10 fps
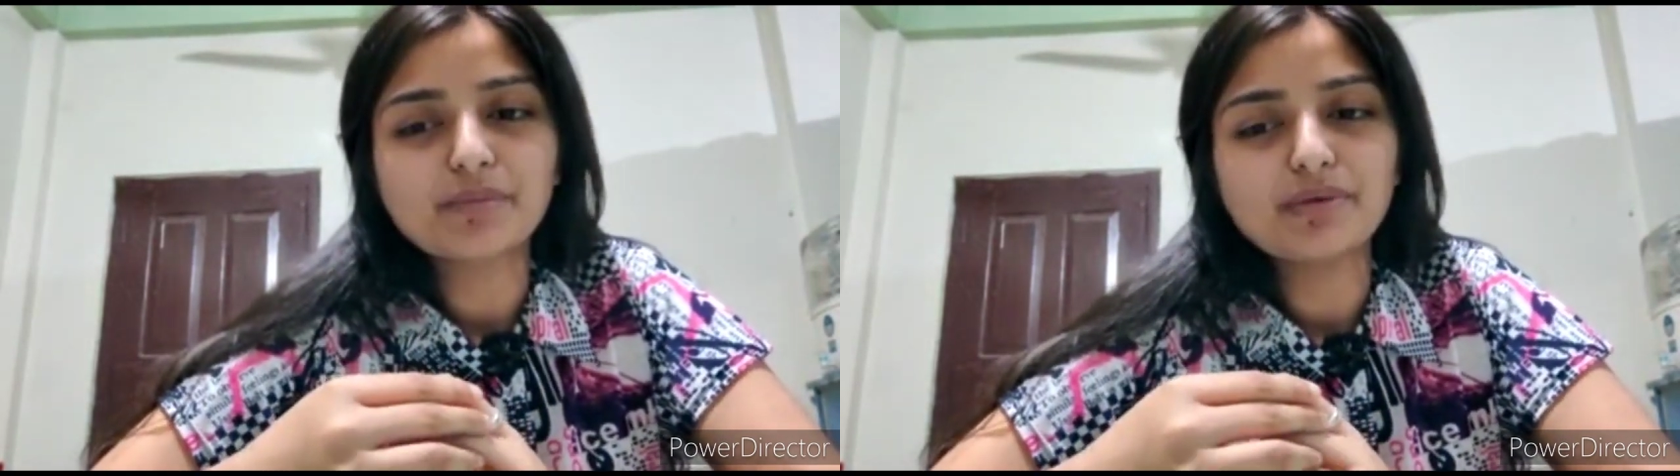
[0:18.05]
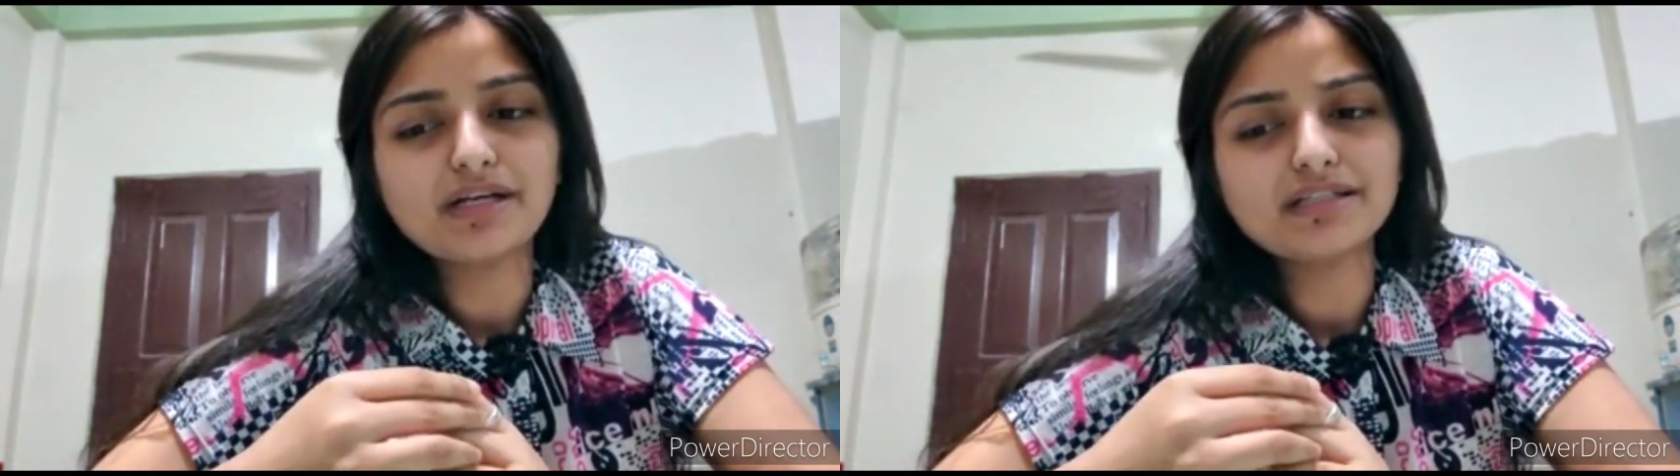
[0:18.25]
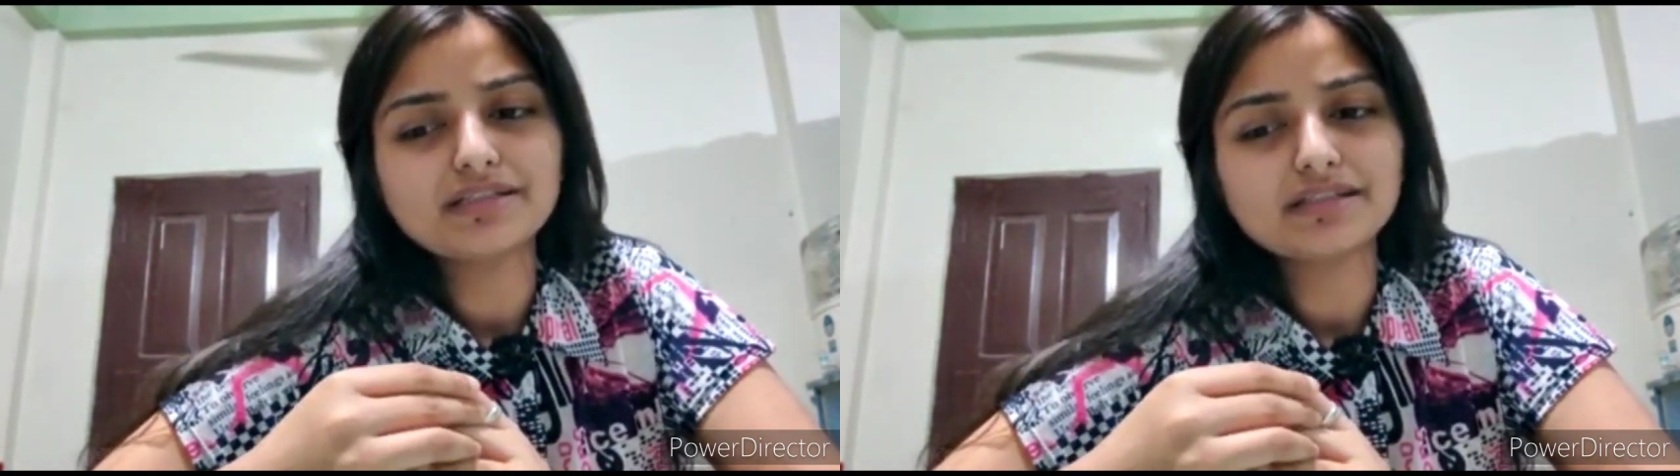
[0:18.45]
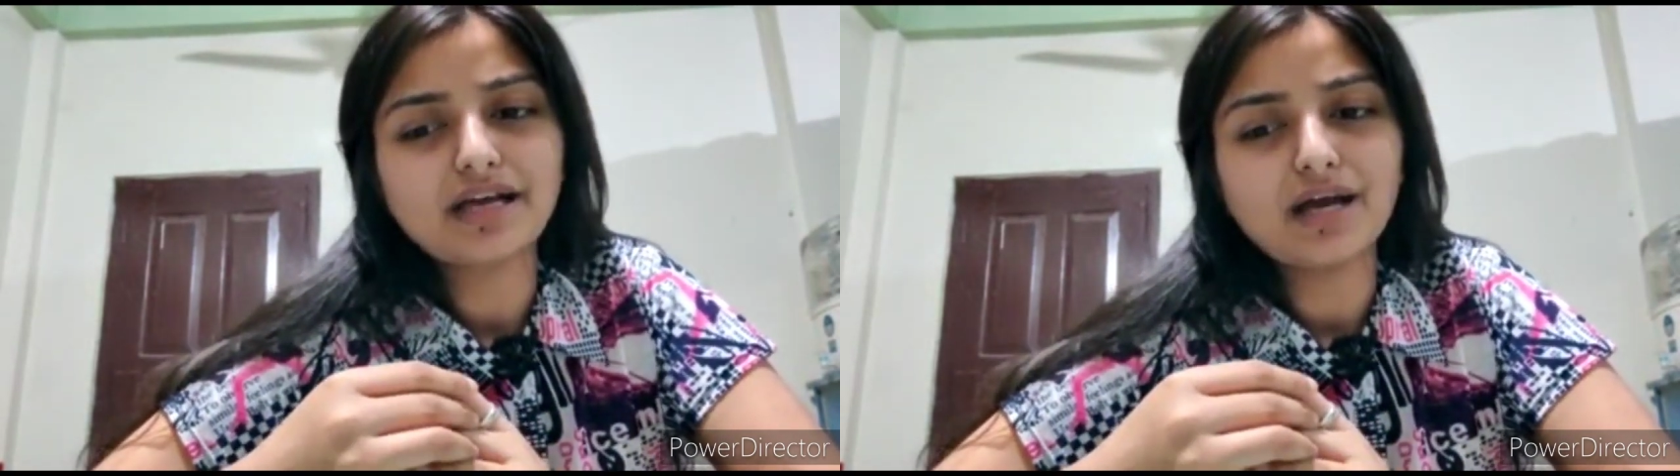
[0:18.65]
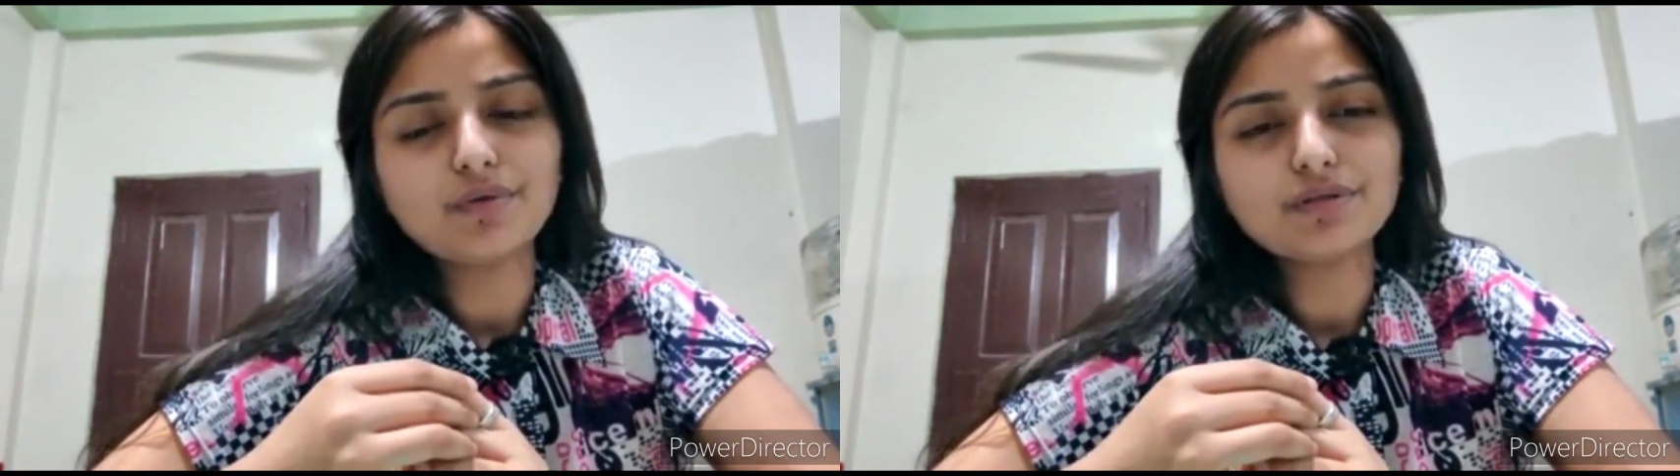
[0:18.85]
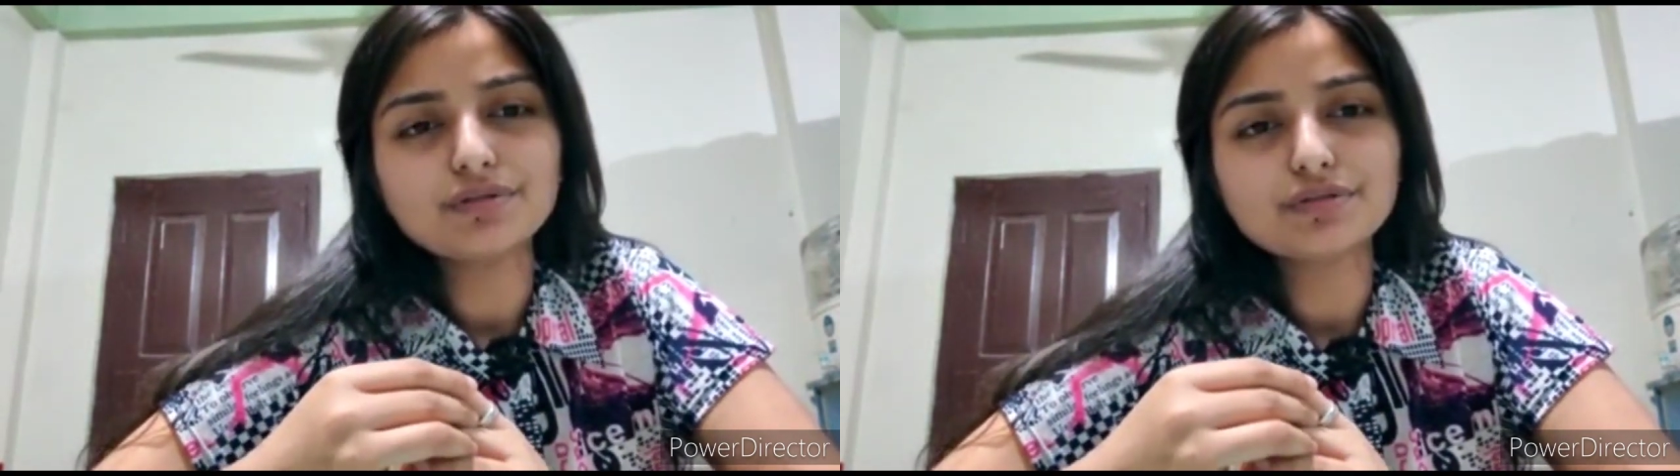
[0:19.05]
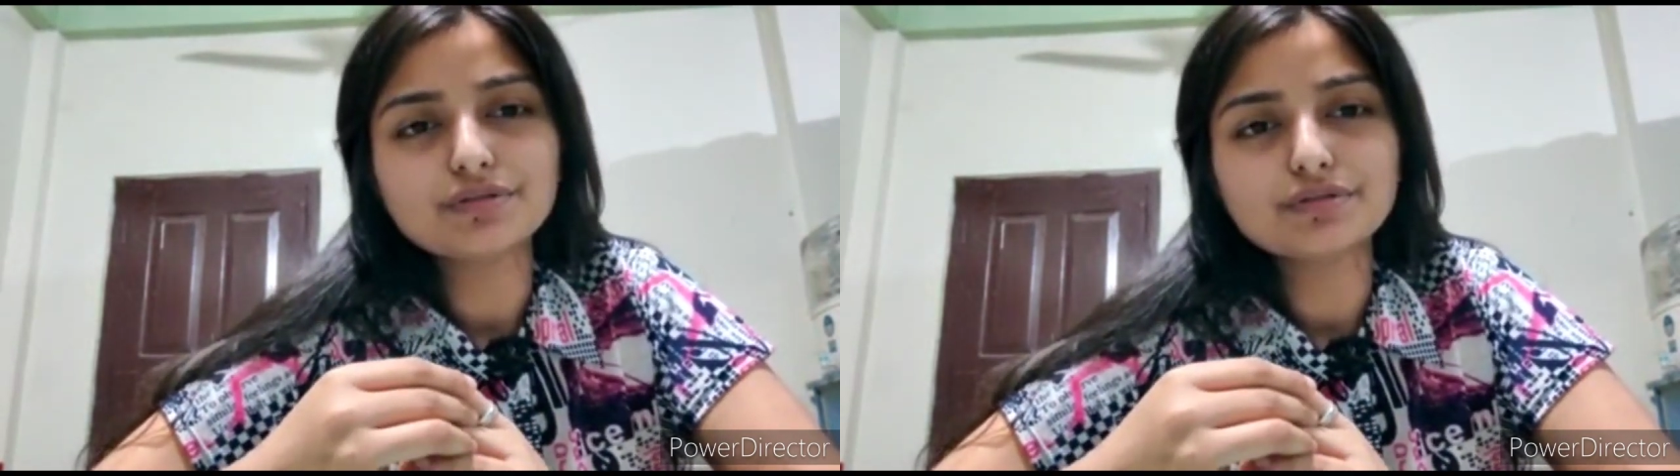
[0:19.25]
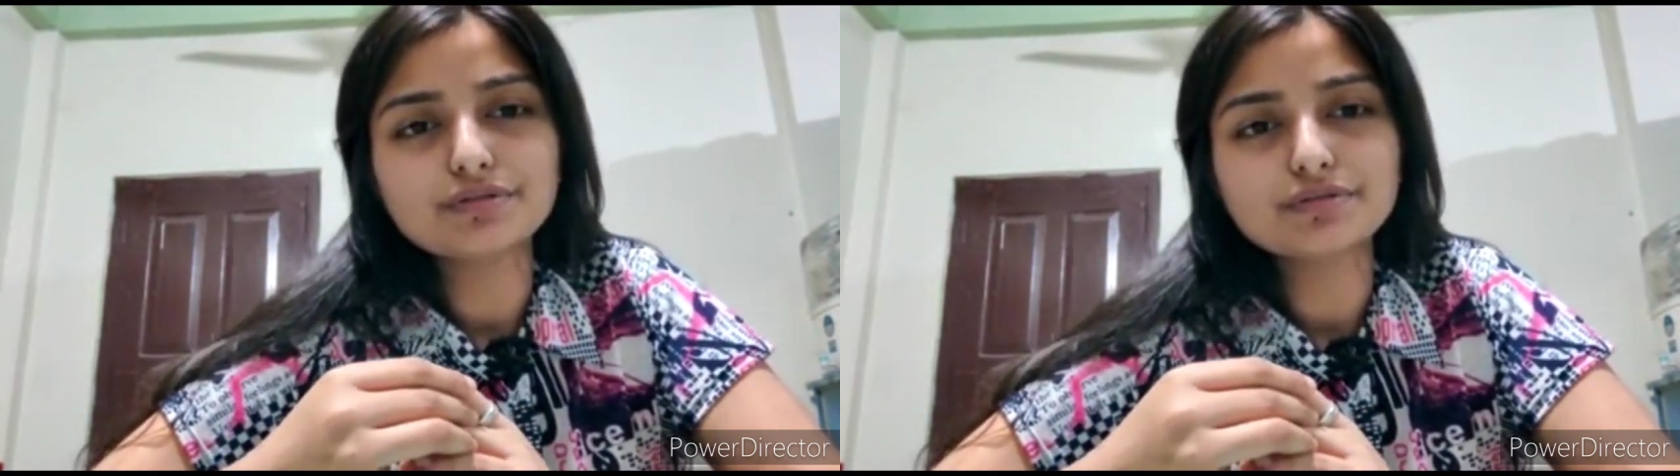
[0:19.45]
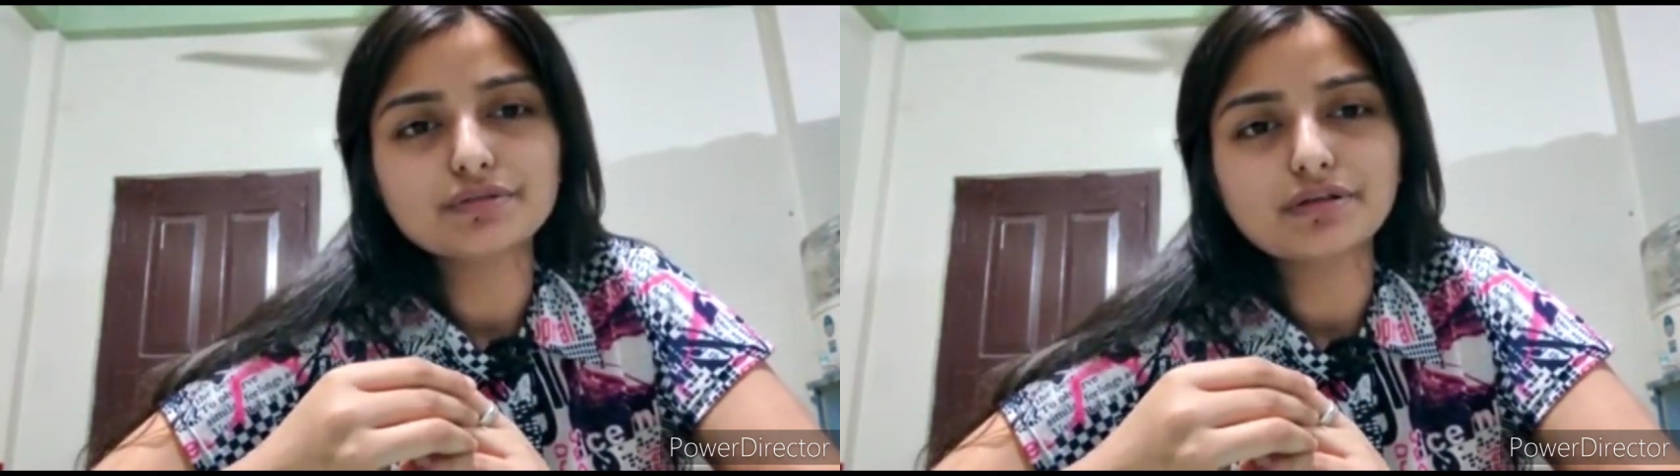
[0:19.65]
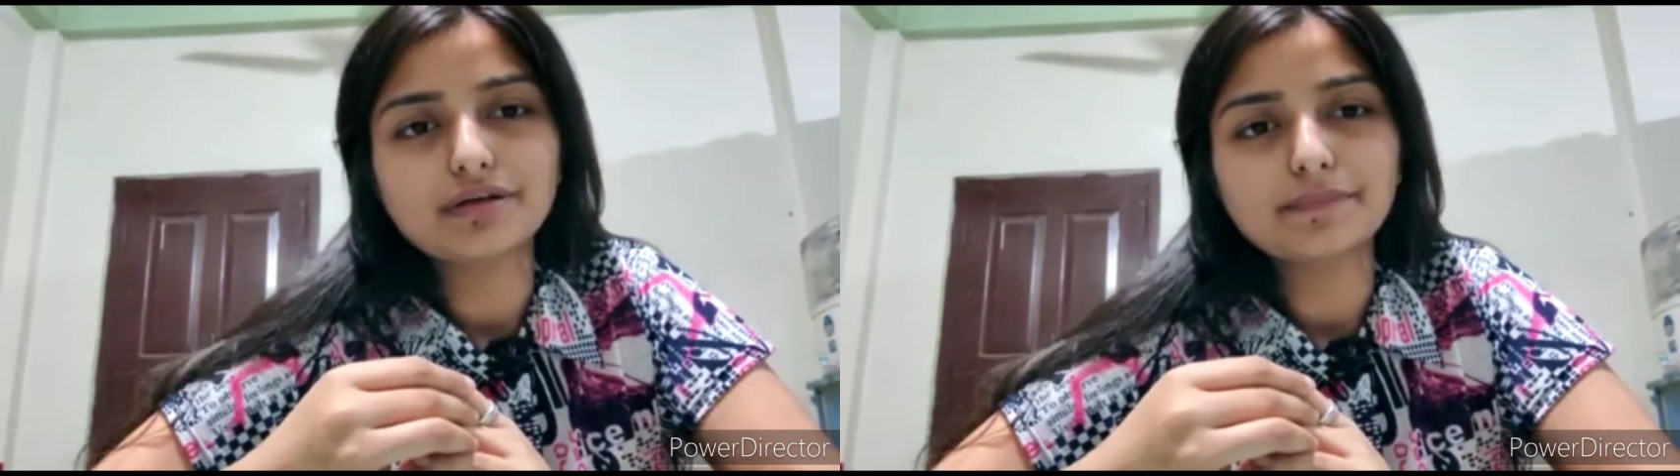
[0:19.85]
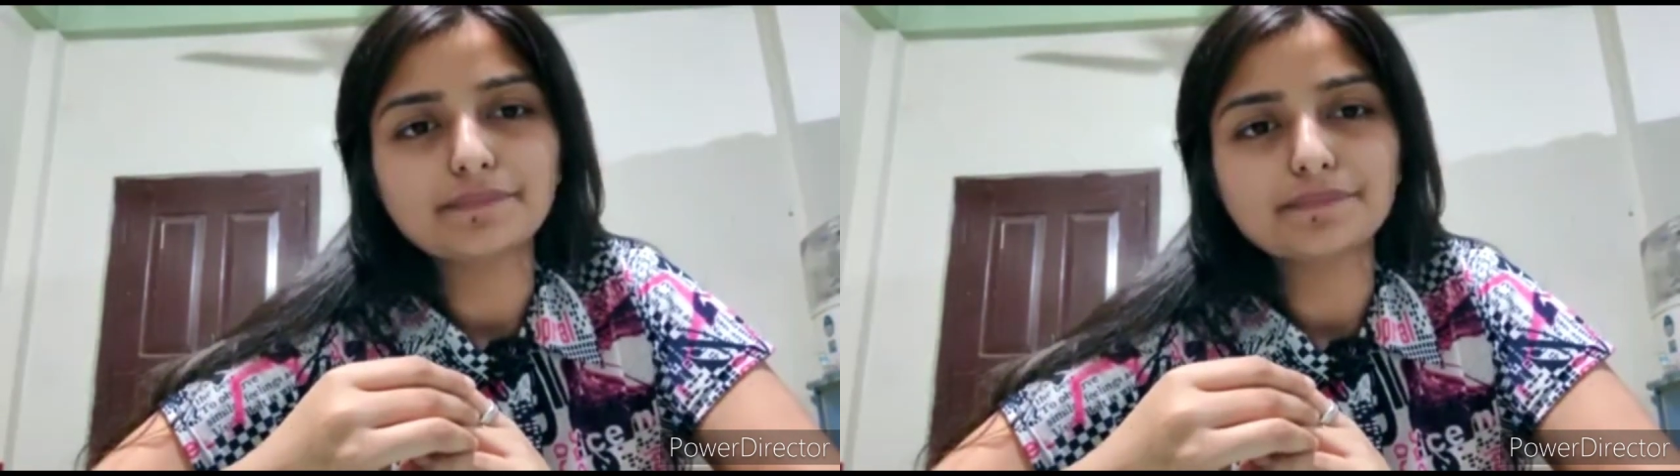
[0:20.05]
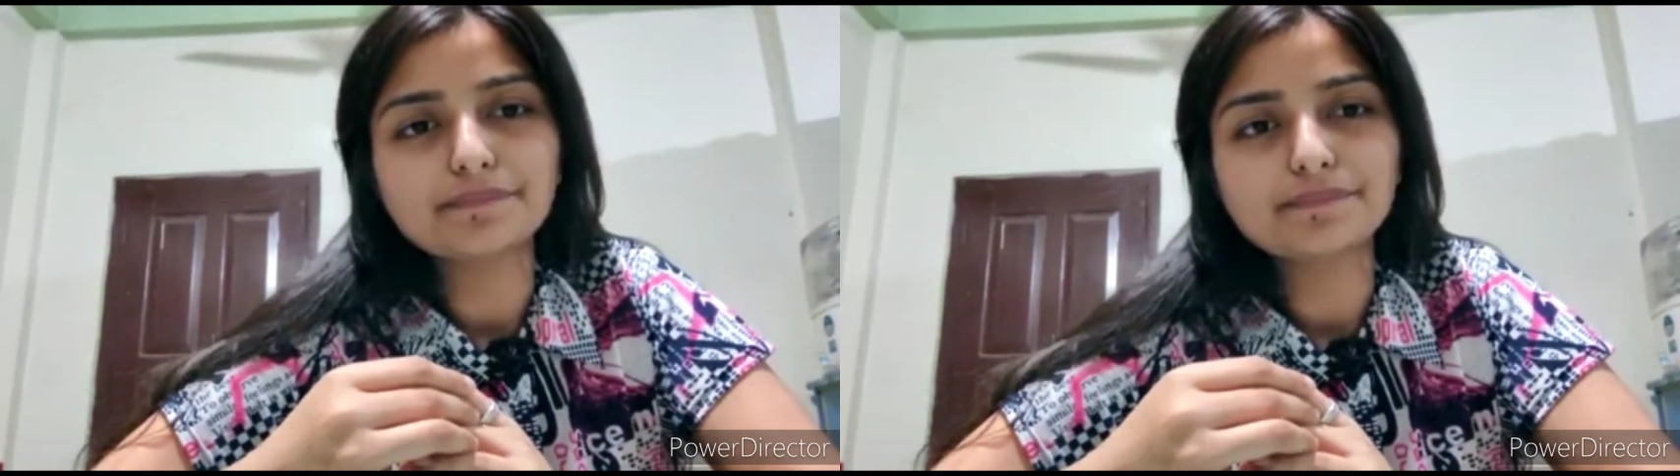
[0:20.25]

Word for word: but I want to um,